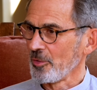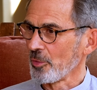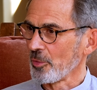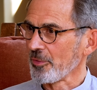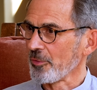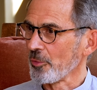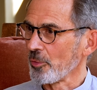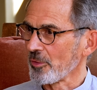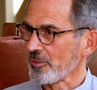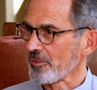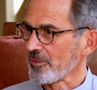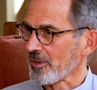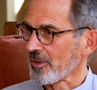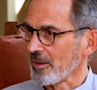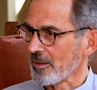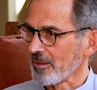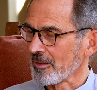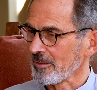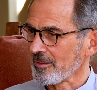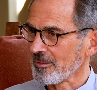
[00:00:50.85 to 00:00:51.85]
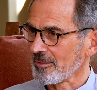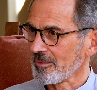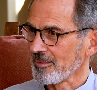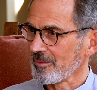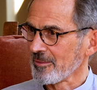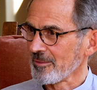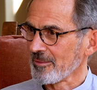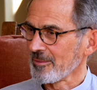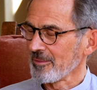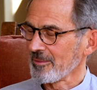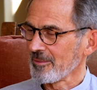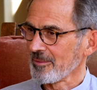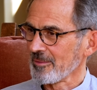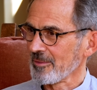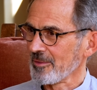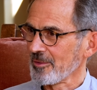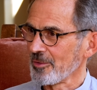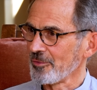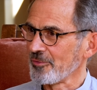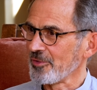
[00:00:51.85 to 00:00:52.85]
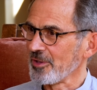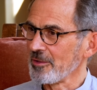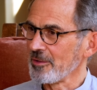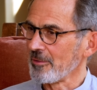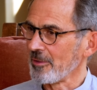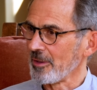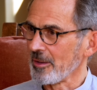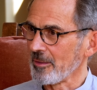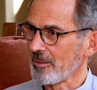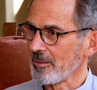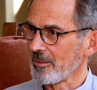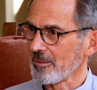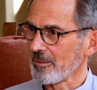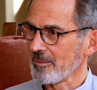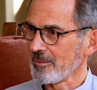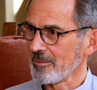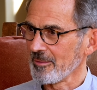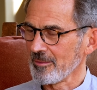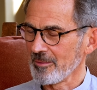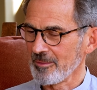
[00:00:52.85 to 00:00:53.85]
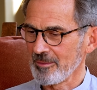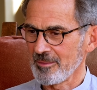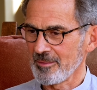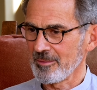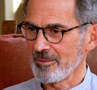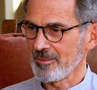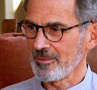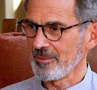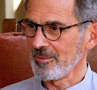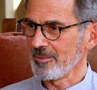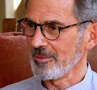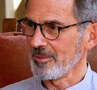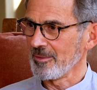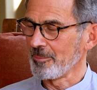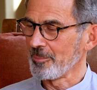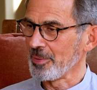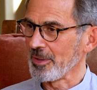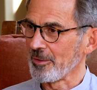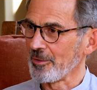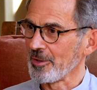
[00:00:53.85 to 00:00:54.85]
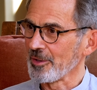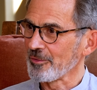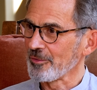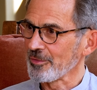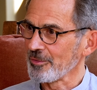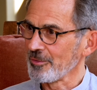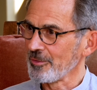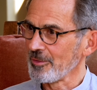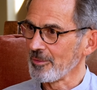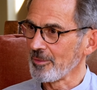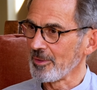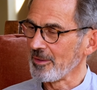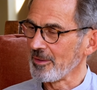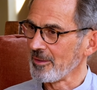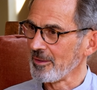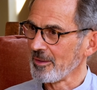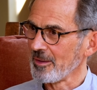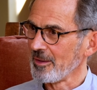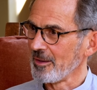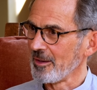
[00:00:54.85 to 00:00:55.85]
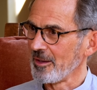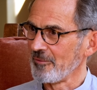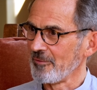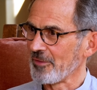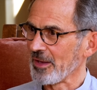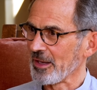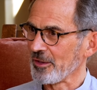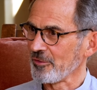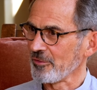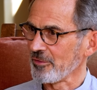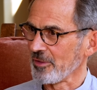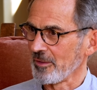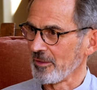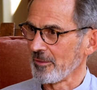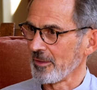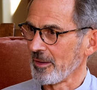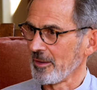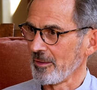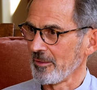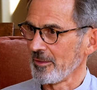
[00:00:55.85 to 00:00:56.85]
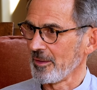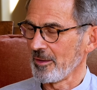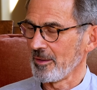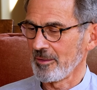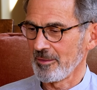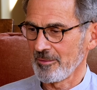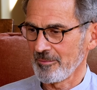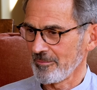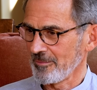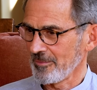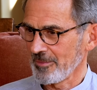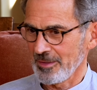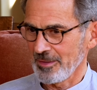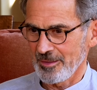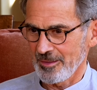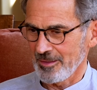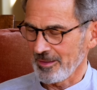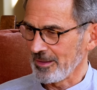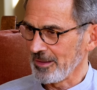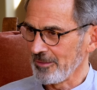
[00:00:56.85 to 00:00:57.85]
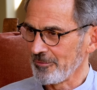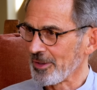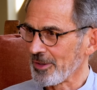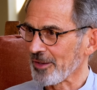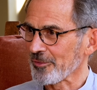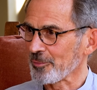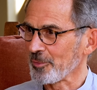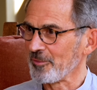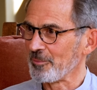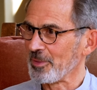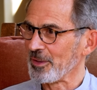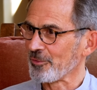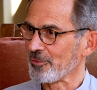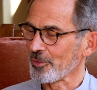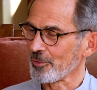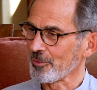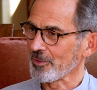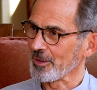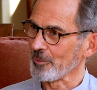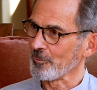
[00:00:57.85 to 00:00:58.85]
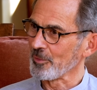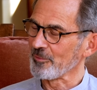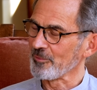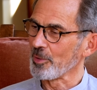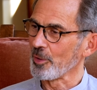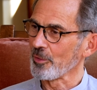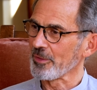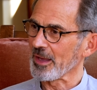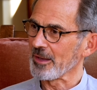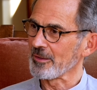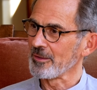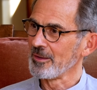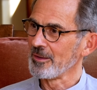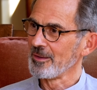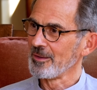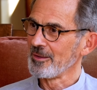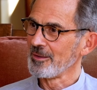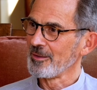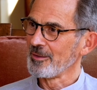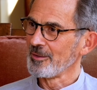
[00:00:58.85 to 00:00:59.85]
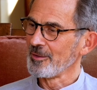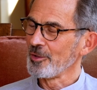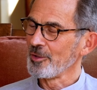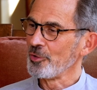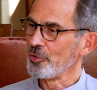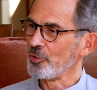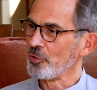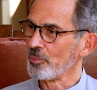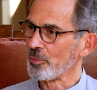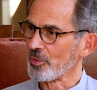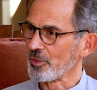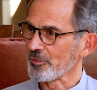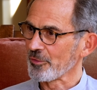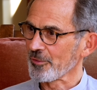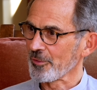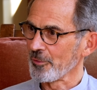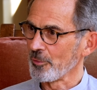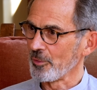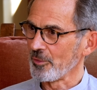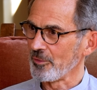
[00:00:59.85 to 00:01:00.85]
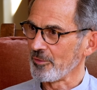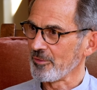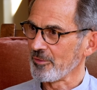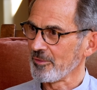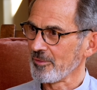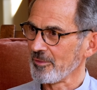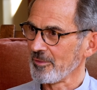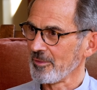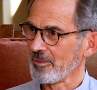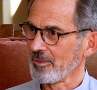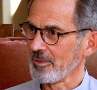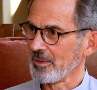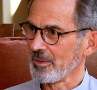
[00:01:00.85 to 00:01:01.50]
Your thoughts are continually appearing to you and vanishing. They're, even as we've been talking, we both had numerous thoughts.